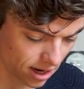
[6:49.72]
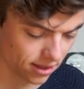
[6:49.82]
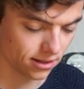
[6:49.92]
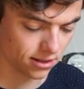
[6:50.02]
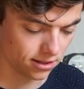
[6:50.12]
I
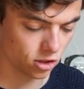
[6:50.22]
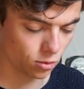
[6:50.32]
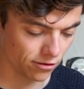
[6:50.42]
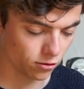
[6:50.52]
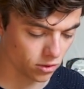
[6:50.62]
think that the
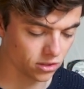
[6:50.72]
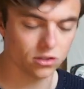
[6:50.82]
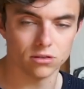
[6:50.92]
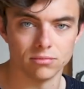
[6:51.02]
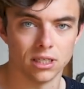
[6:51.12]
Swift
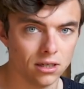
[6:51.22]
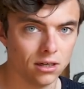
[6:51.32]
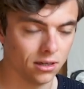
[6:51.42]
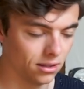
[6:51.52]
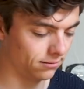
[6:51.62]
was
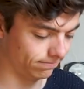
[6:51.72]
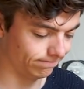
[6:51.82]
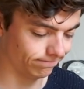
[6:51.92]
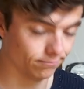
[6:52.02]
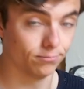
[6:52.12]

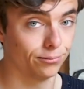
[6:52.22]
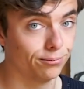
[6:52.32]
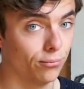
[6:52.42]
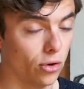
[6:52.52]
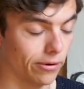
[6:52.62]

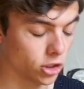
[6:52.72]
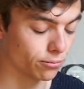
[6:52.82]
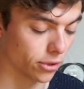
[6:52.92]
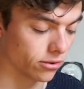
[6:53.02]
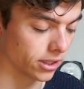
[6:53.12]
pretty
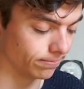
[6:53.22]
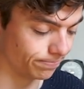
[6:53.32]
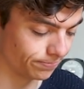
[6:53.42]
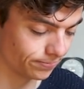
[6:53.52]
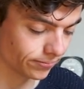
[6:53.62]
much broken.
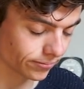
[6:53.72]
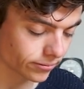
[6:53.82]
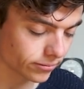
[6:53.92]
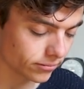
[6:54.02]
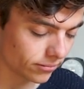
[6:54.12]

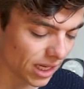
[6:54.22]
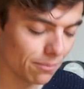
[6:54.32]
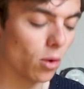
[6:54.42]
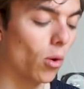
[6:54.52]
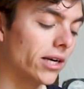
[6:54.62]

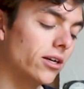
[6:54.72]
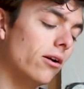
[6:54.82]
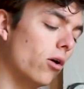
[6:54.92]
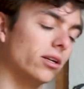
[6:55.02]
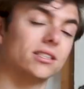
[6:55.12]
But what I
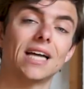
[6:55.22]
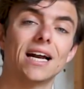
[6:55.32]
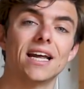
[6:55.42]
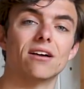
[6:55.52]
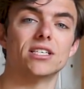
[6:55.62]
don't
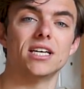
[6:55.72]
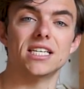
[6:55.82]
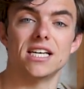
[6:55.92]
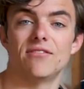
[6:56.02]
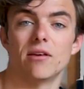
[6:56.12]
understand here is,
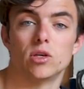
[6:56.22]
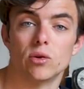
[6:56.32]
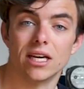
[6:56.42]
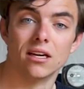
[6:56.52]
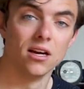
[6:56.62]
is if they were
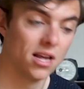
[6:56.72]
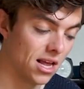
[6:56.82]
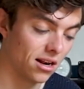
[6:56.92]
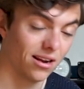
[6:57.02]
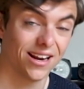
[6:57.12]
doing
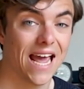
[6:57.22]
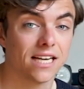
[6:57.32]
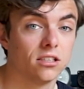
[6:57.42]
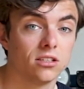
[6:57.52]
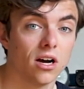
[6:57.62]
like an
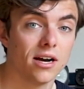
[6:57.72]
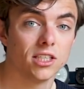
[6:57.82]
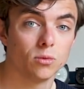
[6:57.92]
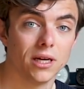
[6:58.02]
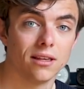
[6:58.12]

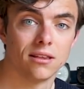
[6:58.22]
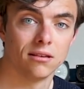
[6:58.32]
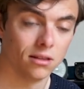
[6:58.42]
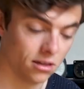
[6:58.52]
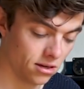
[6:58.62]
exercise with
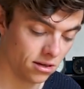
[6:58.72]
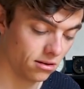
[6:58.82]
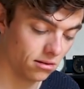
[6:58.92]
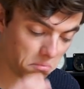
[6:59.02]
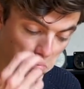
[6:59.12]

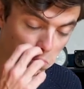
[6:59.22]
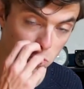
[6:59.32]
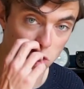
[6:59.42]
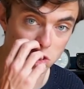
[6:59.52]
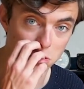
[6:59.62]

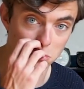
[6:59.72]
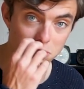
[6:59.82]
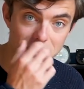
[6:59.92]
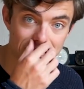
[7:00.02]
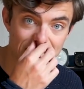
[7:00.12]

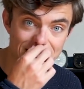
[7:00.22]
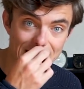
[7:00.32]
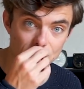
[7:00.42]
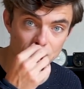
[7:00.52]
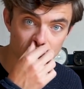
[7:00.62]
just
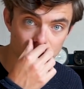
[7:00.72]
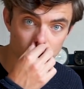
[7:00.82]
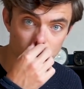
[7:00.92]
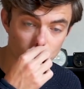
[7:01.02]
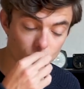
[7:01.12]

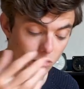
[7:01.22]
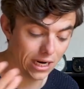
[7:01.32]
detaching